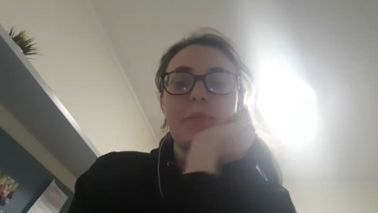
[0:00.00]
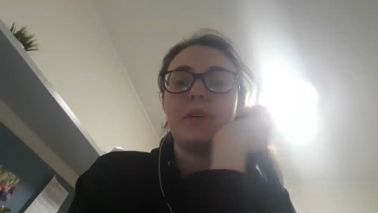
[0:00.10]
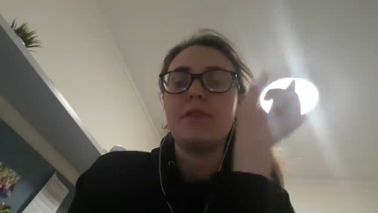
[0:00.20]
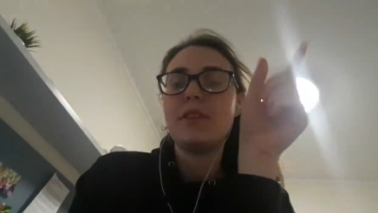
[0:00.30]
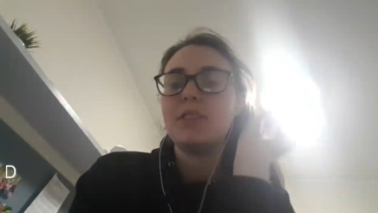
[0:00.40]

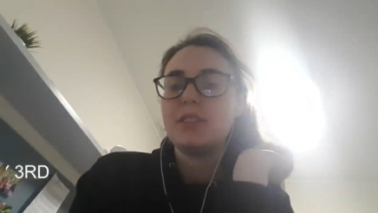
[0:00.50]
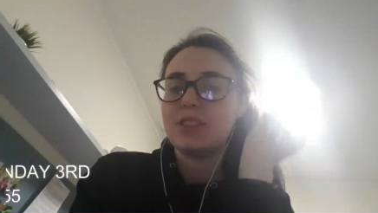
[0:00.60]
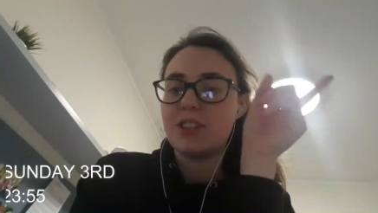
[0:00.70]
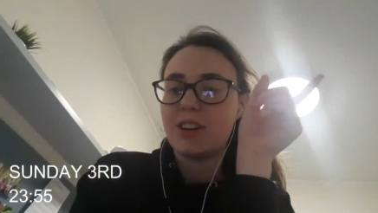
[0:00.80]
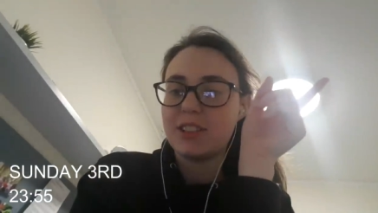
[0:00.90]
my phone is
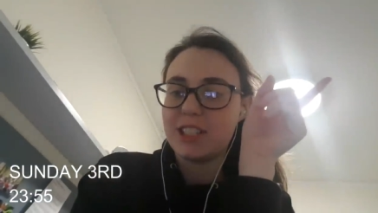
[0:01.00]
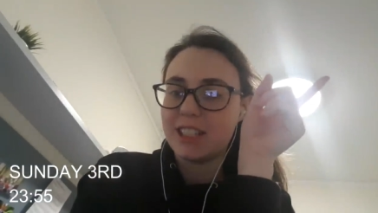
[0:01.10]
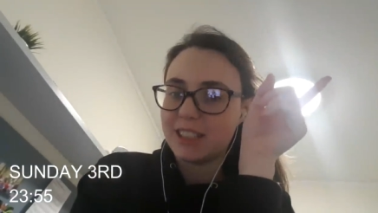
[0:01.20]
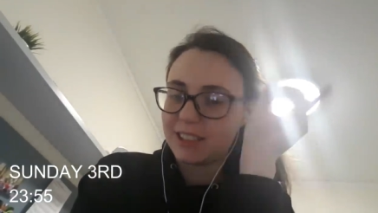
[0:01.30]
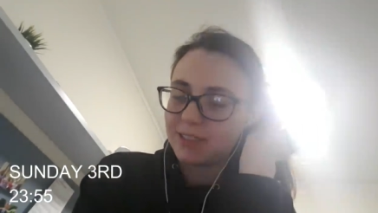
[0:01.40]

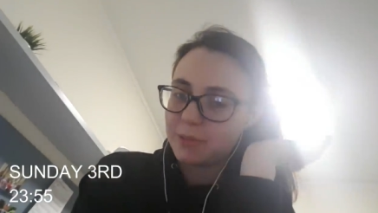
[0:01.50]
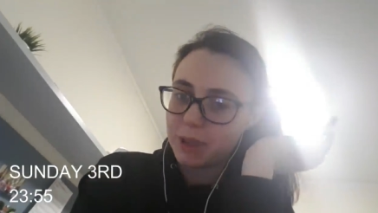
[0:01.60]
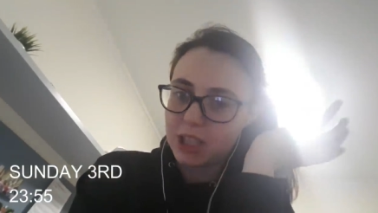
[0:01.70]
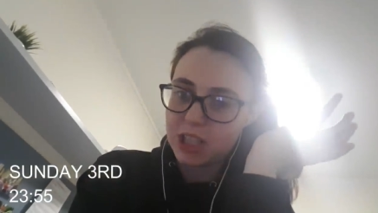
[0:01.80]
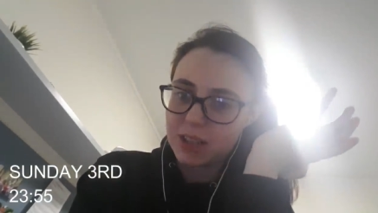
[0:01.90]
charging
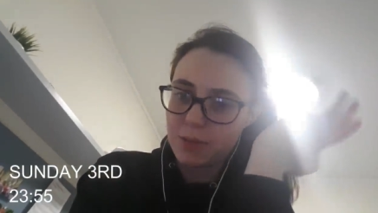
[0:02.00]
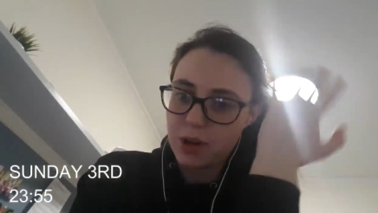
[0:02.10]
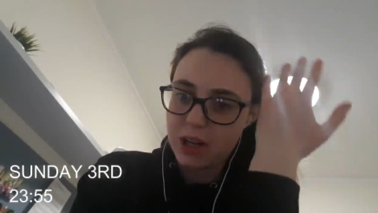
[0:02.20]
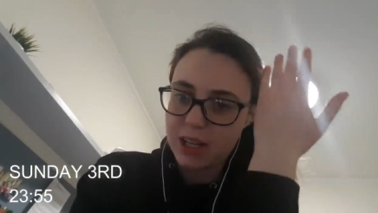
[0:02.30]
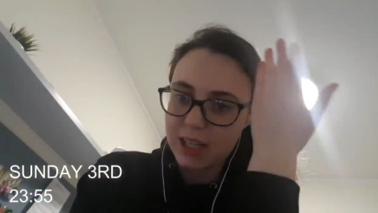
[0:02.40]
which is
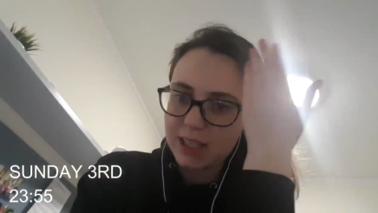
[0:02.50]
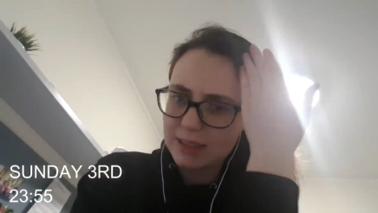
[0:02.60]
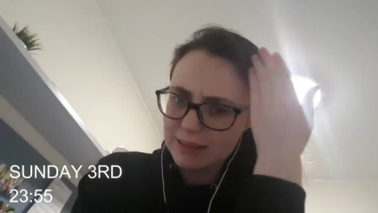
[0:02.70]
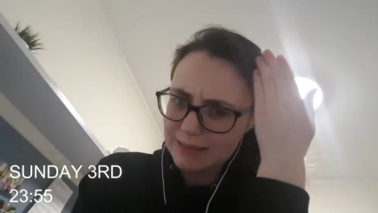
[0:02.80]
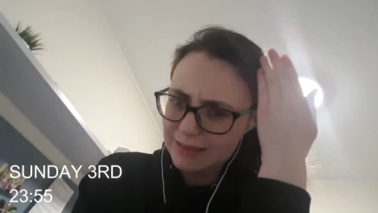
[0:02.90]
why
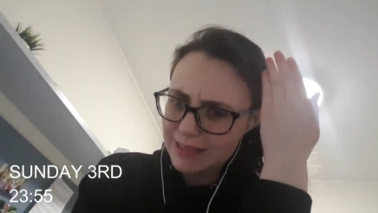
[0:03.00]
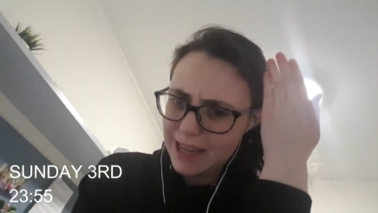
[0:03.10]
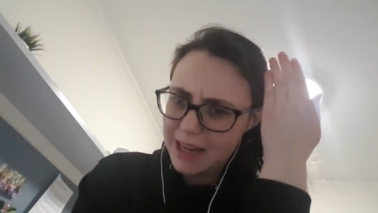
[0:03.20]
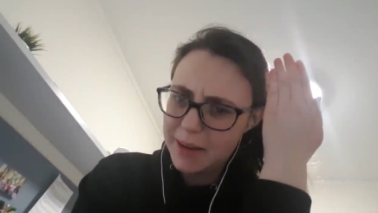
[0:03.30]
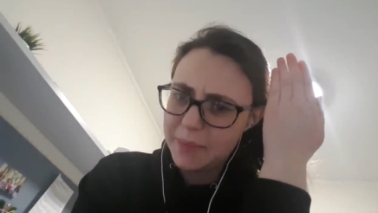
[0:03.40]

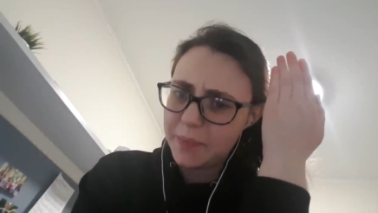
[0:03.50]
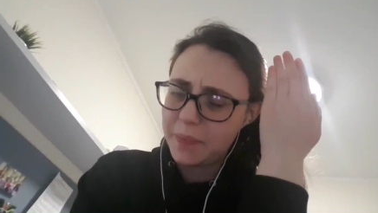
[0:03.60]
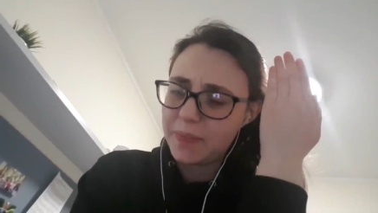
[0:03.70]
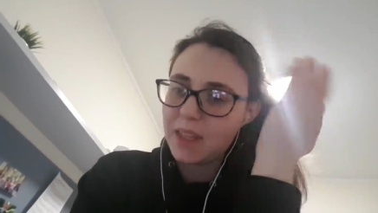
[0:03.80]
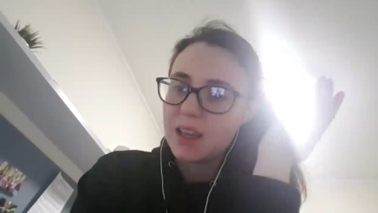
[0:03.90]
um,
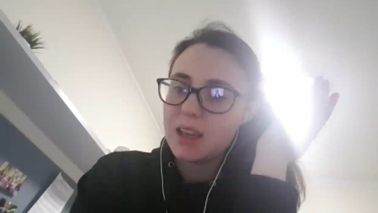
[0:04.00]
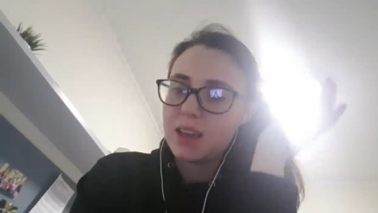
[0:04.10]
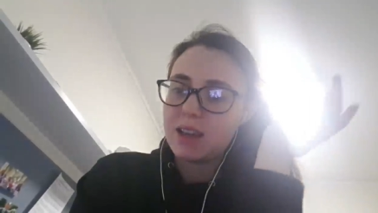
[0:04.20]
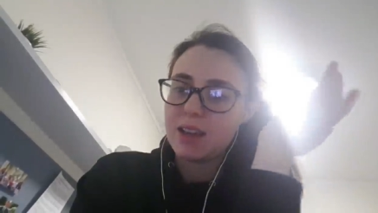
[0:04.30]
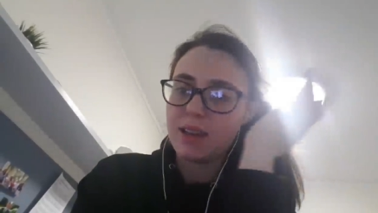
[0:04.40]

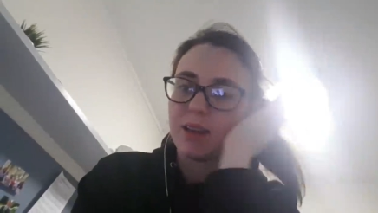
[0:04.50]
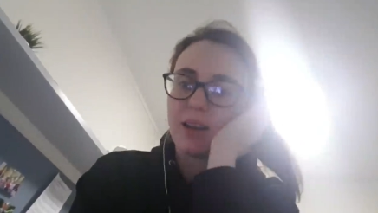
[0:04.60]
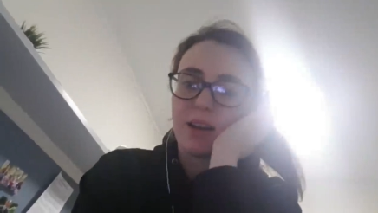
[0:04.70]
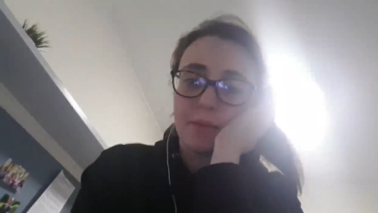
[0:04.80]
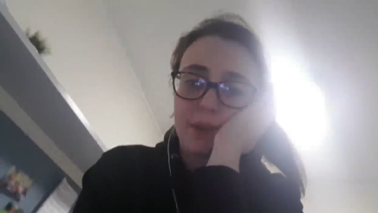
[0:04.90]

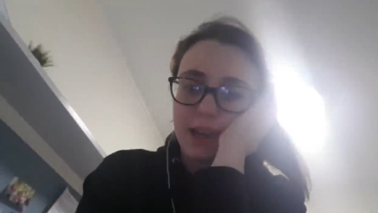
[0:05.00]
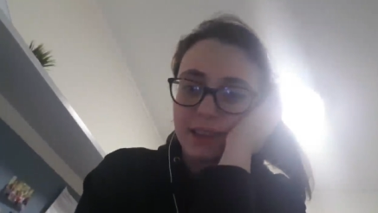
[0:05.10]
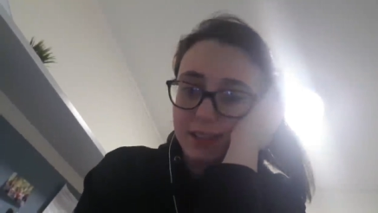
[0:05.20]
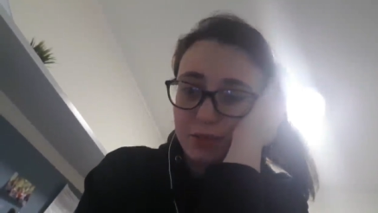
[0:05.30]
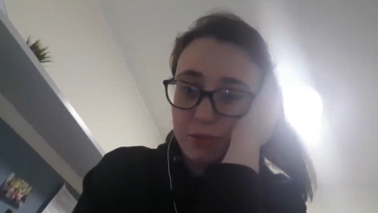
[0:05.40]
I'm at
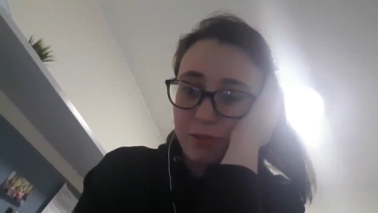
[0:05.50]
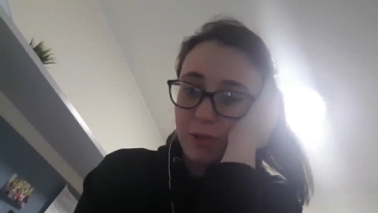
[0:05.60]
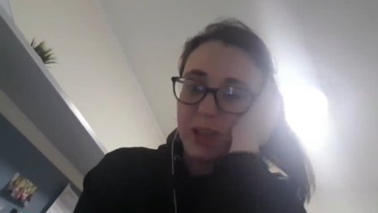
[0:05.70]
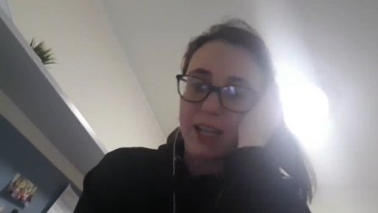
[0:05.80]
this awful